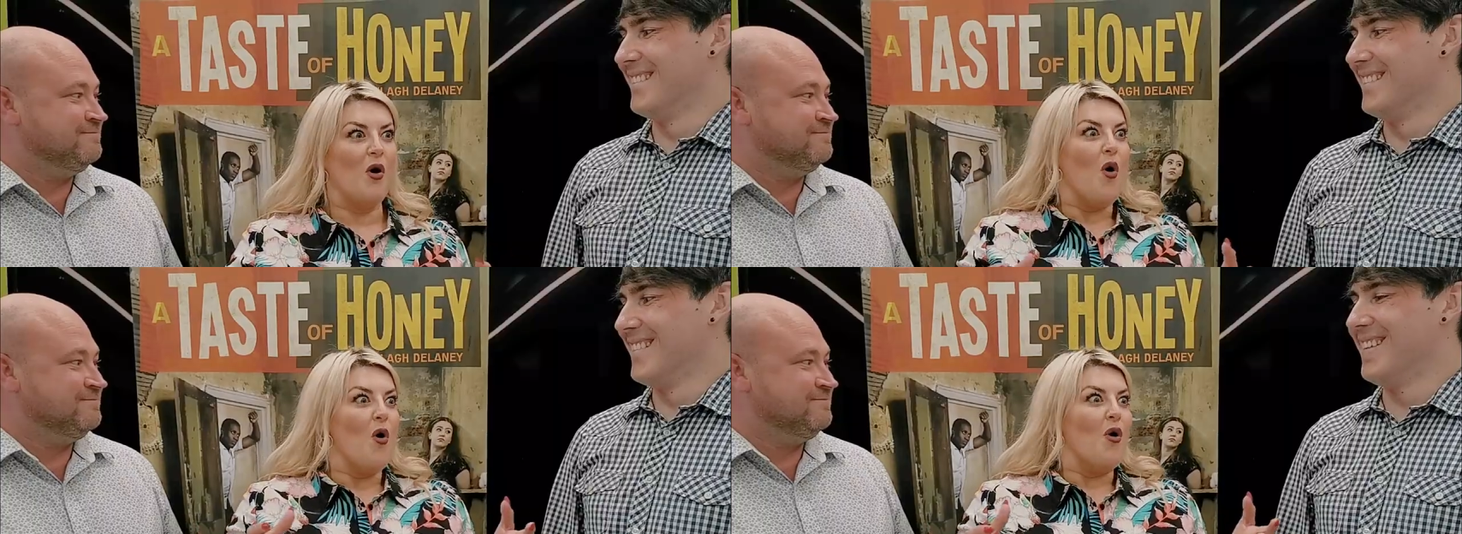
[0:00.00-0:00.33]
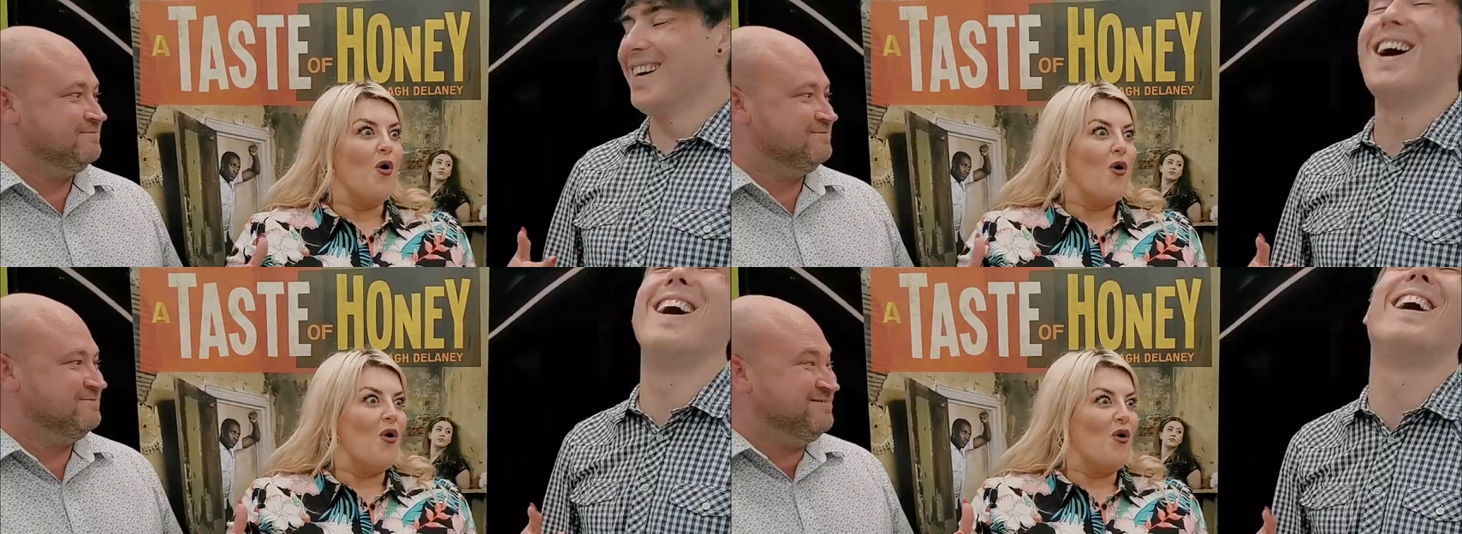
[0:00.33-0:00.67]

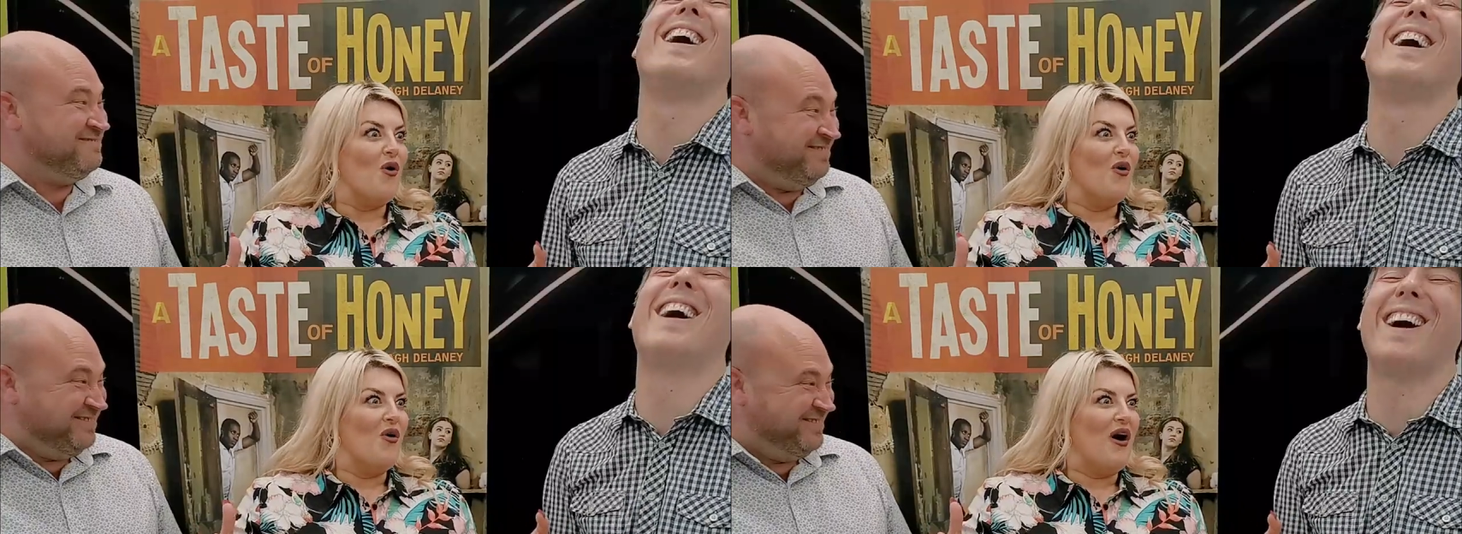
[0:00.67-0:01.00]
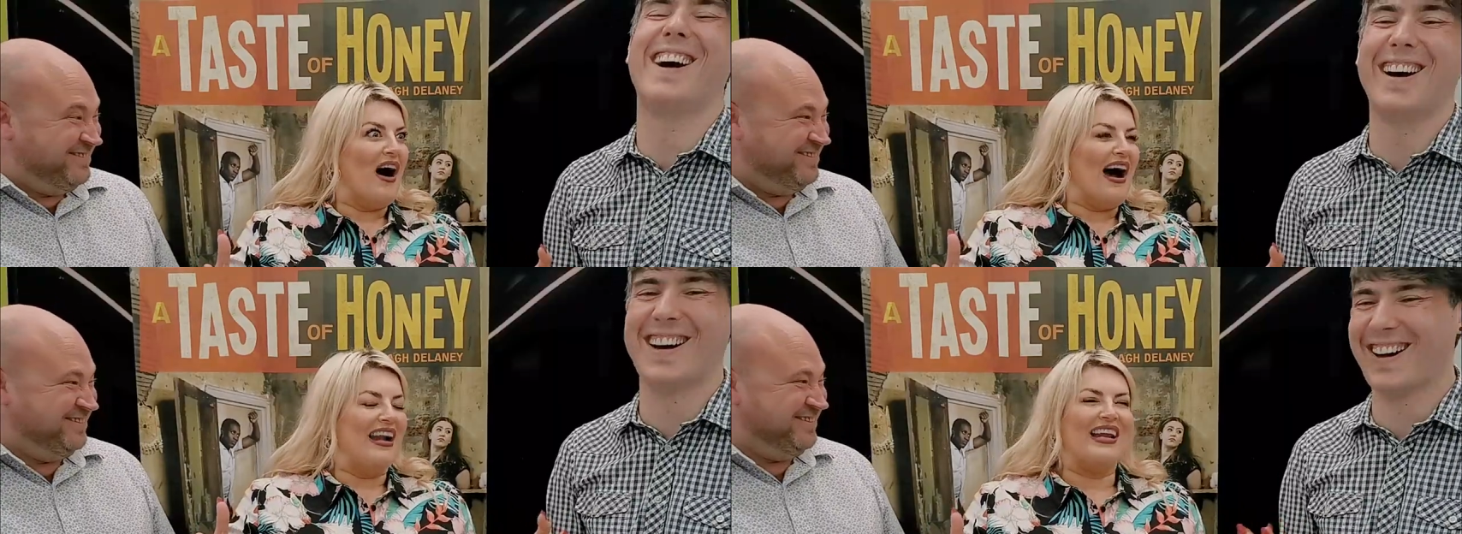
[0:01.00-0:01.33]

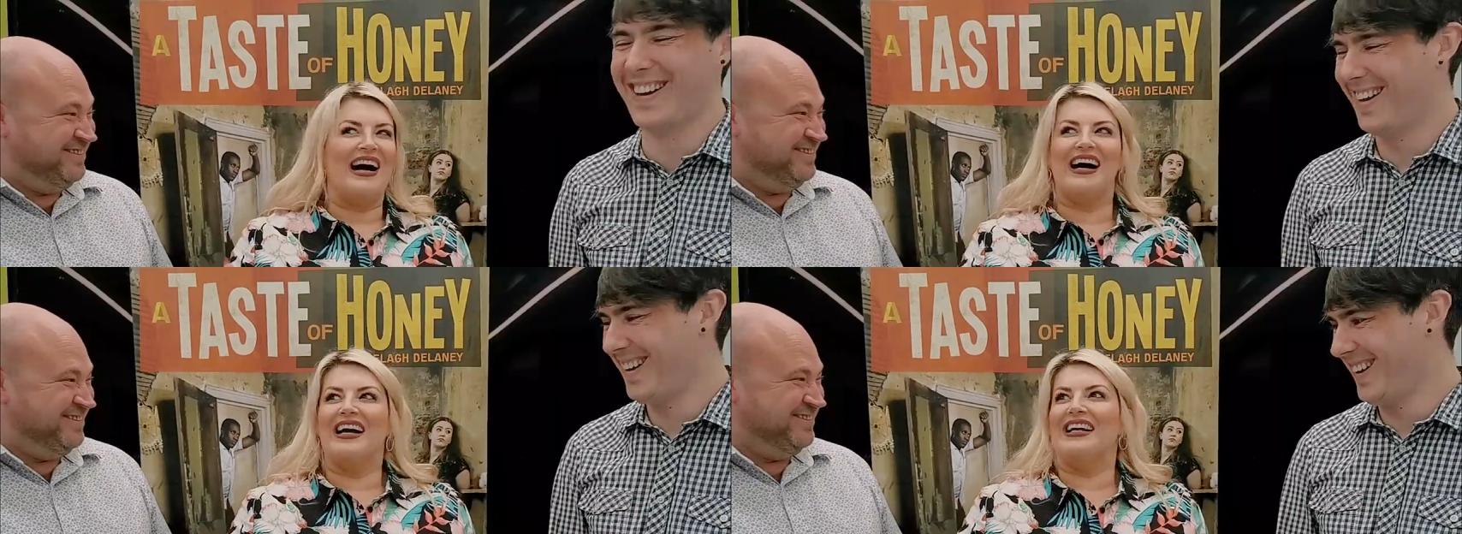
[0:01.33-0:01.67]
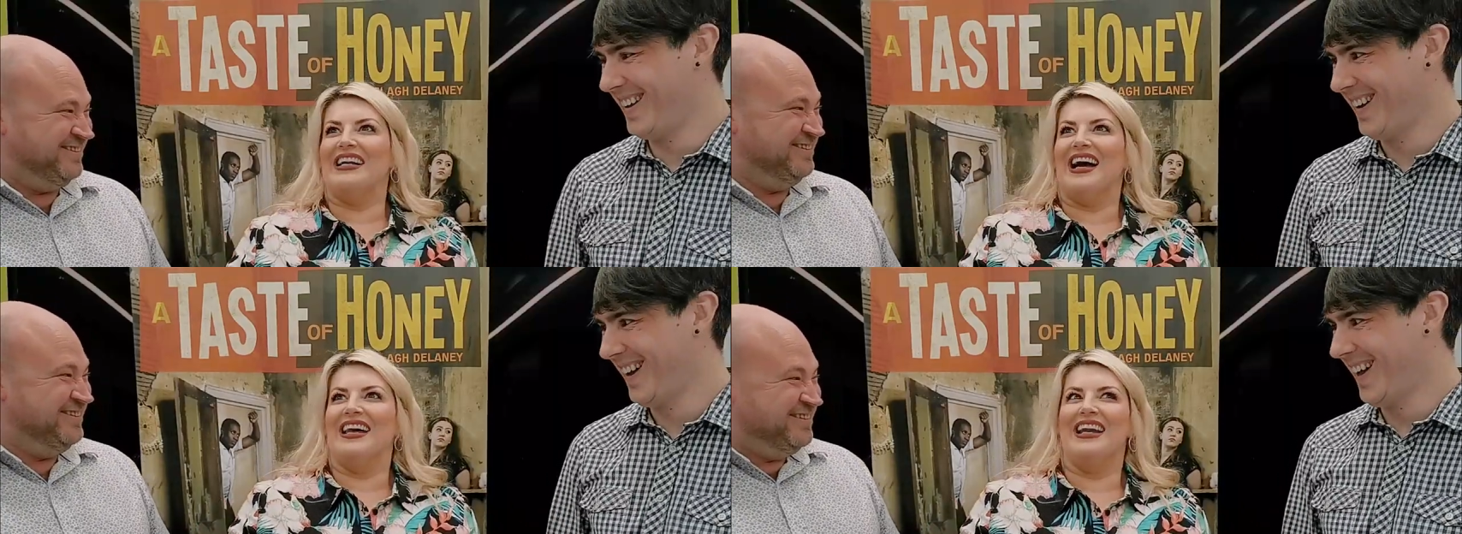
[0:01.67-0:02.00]
Speaker 1: and I,
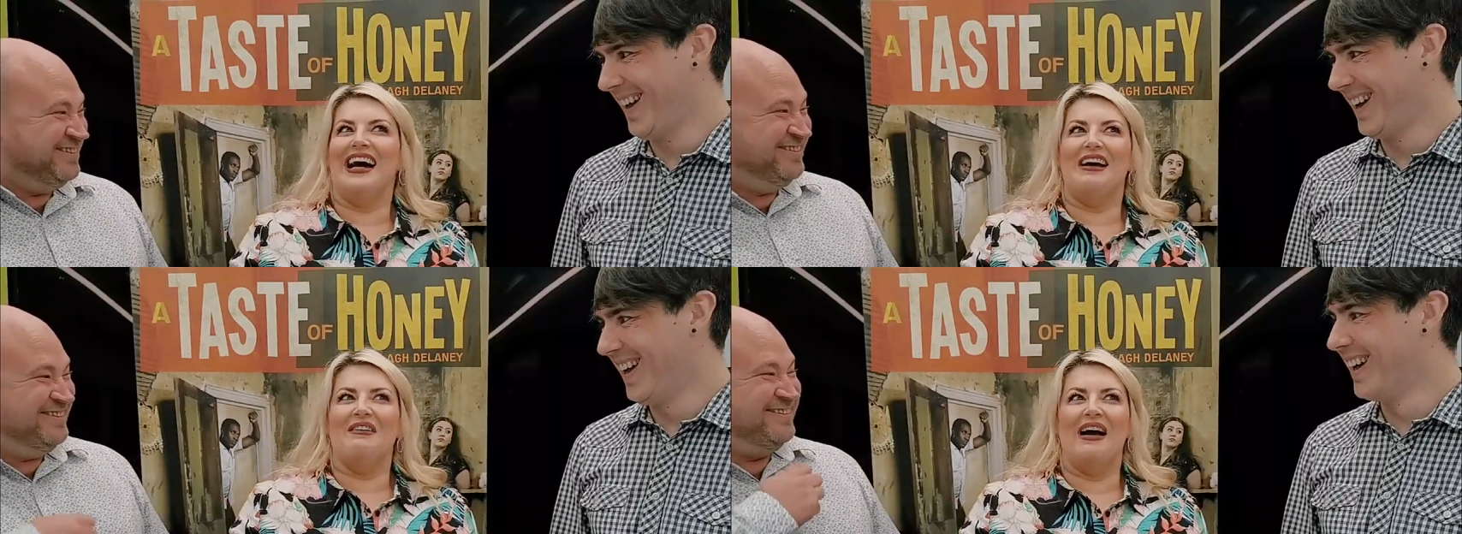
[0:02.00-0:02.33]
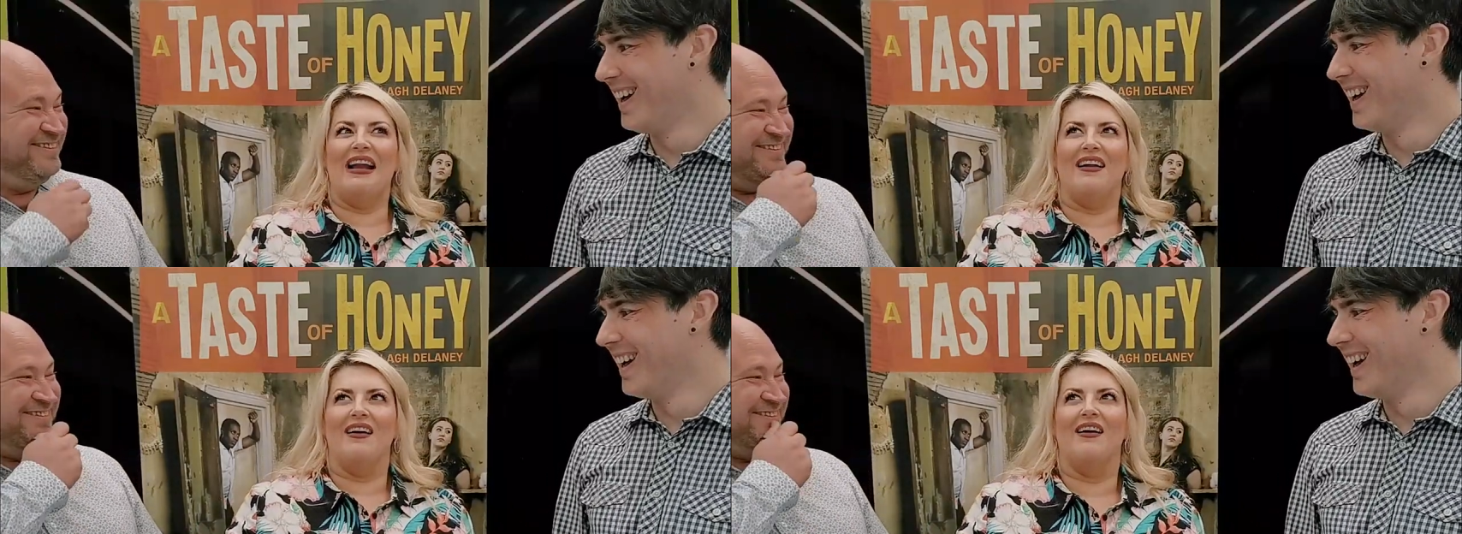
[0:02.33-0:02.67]
and I
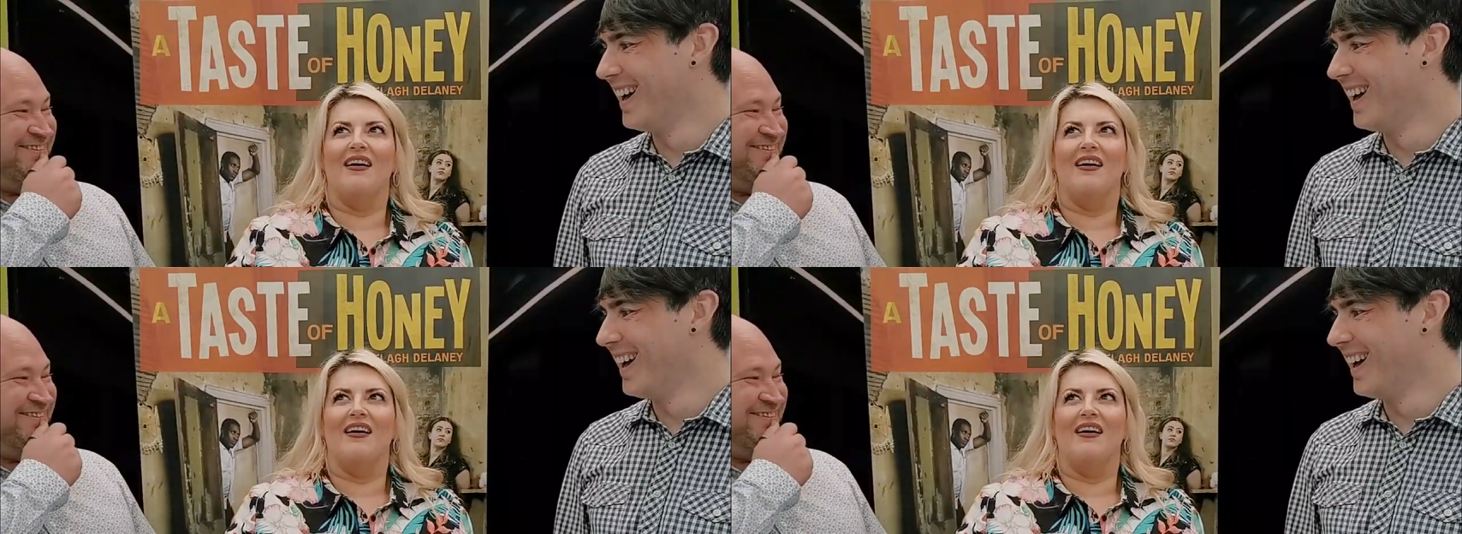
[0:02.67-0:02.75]
went,